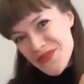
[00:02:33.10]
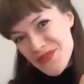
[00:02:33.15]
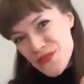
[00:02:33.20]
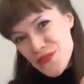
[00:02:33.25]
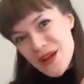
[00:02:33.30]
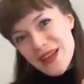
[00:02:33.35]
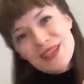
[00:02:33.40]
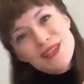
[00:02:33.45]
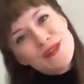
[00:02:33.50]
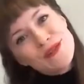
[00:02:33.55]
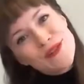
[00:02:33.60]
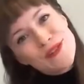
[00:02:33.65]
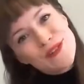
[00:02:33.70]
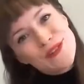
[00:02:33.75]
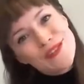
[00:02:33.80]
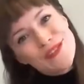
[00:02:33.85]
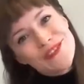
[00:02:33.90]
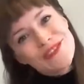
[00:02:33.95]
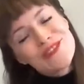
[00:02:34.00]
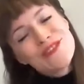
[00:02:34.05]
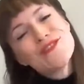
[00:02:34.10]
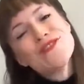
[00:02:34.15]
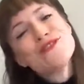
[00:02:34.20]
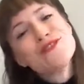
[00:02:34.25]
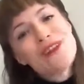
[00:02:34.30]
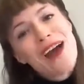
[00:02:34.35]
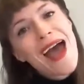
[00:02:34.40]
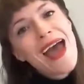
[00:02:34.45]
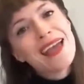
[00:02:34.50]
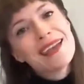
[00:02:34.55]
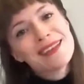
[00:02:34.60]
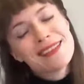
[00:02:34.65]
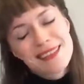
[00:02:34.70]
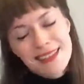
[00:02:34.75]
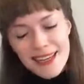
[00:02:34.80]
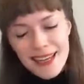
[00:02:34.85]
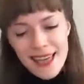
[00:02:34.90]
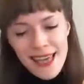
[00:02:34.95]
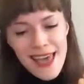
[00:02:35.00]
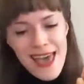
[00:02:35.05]
Wonderful. All right.
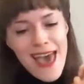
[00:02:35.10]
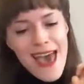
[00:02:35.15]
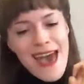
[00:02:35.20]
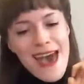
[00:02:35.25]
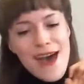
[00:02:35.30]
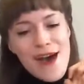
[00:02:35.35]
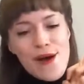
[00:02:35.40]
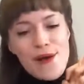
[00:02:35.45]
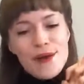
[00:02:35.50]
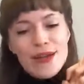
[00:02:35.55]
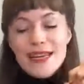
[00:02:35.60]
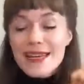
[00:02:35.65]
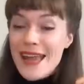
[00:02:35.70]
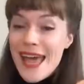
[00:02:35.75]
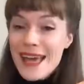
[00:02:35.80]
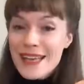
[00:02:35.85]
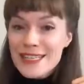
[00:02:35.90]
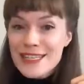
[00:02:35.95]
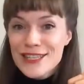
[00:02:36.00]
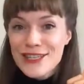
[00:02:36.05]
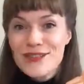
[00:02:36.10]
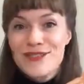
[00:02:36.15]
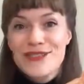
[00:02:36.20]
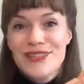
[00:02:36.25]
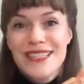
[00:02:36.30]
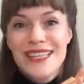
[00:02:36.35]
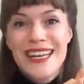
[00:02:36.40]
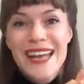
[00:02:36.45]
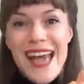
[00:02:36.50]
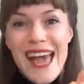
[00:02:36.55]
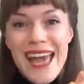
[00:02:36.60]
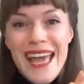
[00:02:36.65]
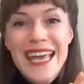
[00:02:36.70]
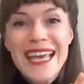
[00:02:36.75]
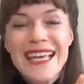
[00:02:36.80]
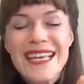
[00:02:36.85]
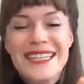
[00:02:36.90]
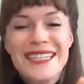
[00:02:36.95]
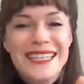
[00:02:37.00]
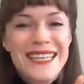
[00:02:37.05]
Our next song today
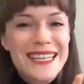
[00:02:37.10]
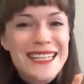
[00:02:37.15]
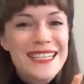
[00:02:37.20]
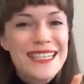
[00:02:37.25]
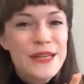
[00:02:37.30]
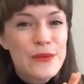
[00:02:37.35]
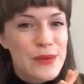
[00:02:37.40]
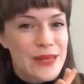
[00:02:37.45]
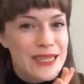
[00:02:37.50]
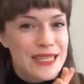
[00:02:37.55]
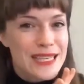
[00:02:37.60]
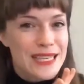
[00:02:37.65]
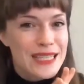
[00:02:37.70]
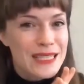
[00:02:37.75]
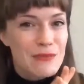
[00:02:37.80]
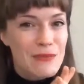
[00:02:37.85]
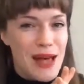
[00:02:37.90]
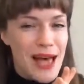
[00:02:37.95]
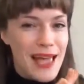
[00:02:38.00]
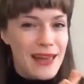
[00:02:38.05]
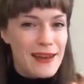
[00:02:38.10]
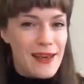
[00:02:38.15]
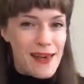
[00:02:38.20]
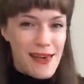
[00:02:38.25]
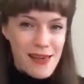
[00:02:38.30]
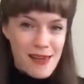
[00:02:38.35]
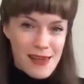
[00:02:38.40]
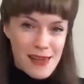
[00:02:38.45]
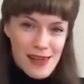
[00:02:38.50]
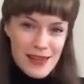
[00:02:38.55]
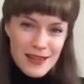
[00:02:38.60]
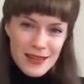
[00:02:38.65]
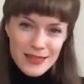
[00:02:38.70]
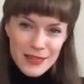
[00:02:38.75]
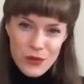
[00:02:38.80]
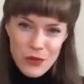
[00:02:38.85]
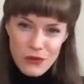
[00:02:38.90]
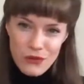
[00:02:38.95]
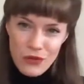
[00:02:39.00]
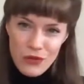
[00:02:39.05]
is Incy Wincy Spider.
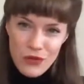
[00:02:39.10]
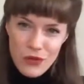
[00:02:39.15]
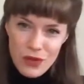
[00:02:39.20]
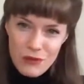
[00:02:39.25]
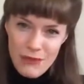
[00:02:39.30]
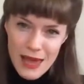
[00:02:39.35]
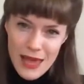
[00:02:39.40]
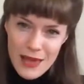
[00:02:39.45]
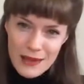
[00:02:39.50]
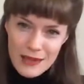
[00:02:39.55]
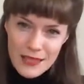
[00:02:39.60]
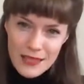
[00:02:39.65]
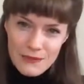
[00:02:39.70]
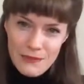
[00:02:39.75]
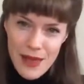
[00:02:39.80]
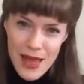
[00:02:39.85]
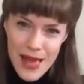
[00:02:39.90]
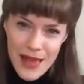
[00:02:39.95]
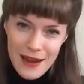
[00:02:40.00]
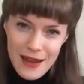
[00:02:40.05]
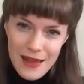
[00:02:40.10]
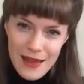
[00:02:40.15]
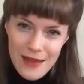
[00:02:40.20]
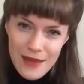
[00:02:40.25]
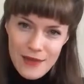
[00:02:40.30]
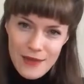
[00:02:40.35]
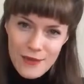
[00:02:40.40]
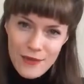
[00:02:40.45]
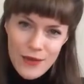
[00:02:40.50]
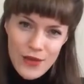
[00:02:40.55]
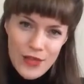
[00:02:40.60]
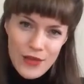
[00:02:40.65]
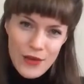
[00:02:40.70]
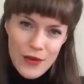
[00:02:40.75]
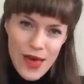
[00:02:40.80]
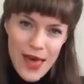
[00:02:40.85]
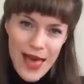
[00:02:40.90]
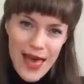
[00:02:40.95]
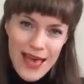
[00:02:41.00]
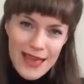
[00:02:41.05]
So if you can make a spider with your
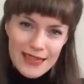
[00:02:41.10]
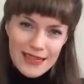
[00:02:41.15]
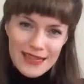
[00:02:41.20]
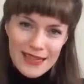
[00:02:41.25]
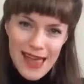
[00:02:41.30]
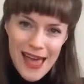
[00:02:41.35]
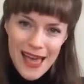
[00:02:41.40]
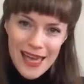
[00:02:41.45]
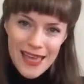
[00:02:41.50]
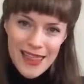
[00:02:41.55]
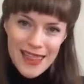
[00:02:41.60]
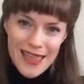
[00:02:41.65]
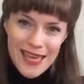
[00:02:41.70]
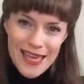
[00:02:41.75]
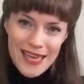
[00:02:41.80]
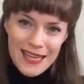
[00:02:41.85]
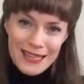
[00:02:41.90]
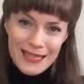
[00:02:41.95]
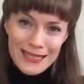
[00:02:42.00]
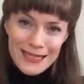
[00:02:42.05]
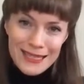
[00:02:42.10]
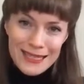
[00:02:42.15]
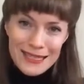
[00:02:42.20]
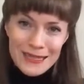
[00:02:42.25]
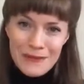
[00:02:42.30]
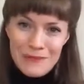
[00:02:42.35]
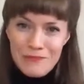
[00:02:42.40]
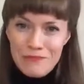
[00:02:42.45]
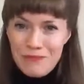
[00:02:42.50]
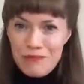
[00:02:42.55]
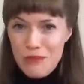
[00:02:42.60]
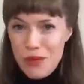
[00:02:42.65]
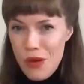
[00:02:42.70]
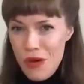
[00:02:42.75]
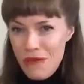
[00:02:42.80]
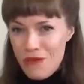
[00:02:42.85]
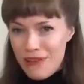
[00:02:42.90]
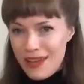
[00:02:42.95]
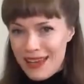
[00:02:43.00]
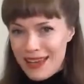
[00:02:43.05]
hands like this,
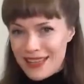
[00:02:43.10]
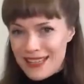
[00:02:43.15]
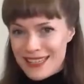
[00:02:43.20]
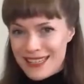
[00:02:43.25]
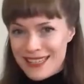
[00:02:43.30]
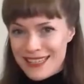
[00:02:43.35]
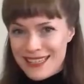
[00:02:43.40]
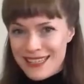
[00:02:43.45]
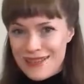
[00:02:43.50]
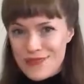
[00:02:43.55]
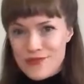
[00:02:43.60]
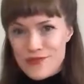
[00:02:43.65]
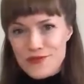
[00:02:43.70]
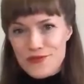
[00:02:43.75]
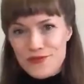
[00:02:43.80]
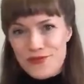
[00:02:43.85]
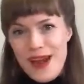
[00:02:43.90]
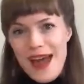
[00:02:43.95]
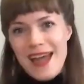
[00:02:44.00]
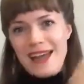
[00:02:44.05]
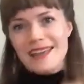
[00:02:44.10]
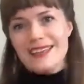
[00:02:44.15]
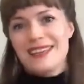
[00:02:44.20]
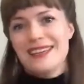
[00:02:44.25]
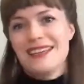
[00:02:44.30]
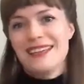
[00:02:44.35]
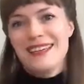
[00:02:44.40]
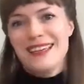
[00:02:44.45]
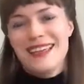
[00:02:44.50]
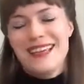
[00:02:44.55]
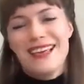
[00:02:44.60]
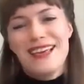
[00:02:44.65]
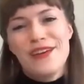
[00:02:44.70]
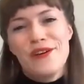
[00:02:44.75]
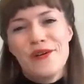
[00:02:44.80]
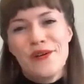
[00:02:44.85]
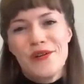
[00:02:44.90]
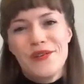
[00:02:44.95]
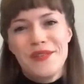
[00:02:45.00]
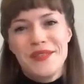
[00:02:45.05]
perfect. All right, here
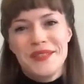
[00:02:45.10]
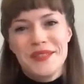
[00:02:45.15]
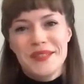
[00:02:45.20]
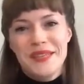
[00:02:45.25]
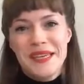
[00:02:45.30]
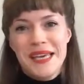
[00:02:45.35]
goes.